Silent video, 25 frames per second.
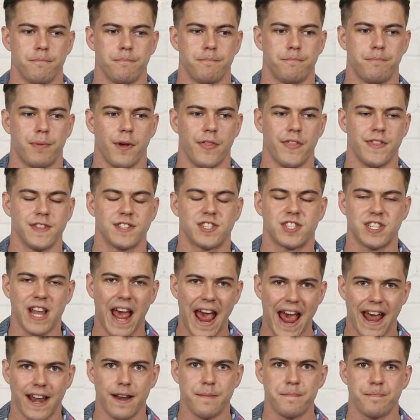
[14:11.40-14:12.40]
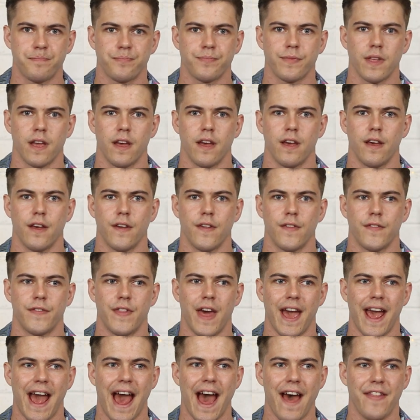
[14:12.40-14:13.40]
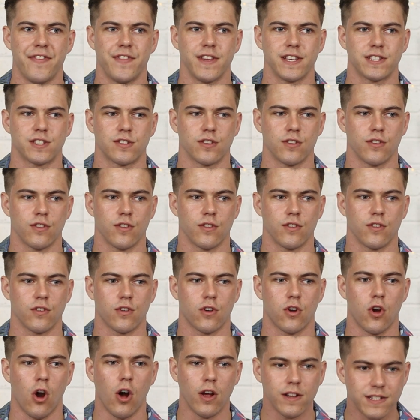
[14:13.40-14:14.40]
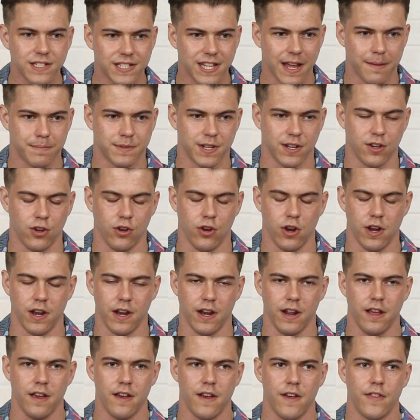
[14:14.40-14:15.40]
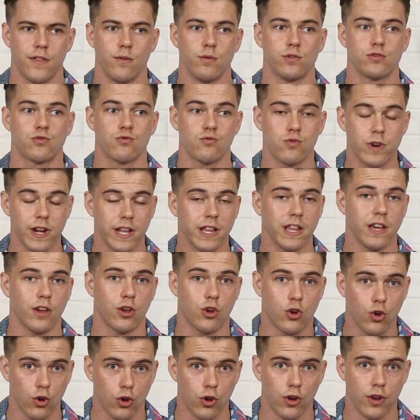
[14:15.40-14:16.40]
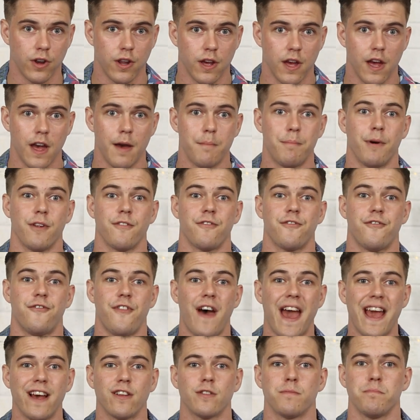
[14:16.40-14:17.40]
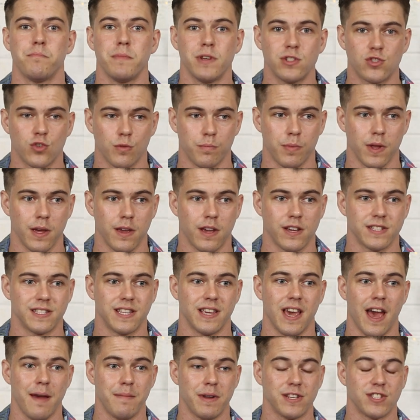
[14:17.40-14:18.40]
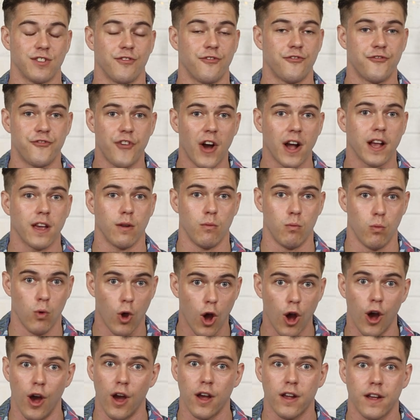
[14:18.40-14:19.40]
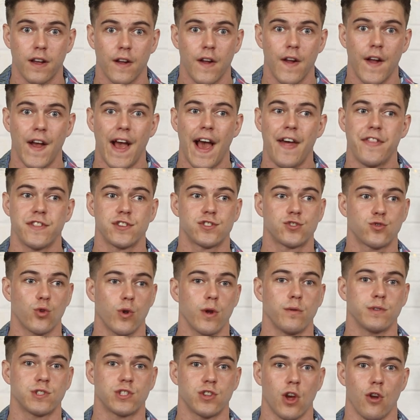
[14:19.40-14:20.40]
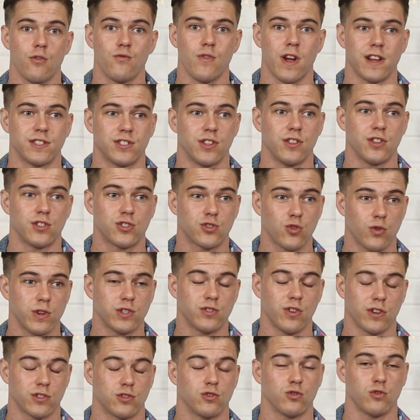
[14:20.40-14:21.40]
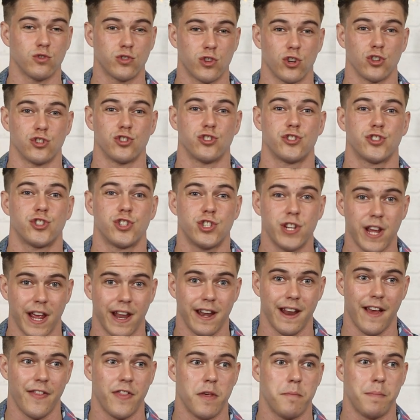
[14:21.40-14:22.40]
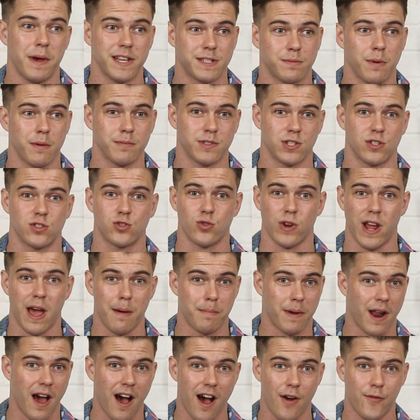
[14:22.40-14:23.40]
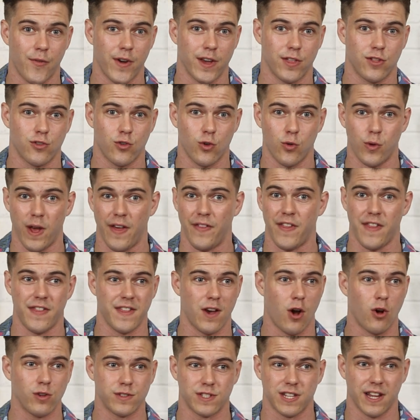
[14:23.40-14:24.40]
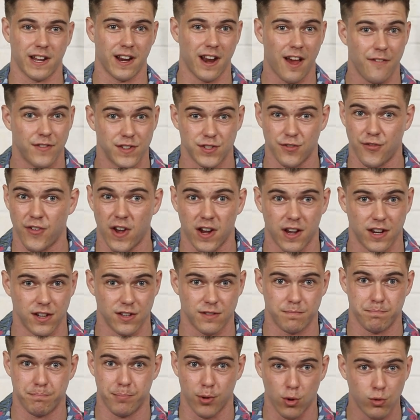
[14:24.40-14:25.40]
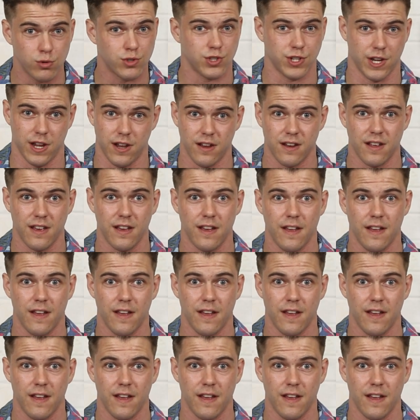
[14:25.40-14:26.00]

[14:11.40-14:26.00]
But instead, they had this concept in Unity that was really good, but failed miserably because the game doesn't fucking work. And the story was so rushed that the story structure is also shit. And the best moments in the story happen halfway through. And then the whole second half is fucking bullshit.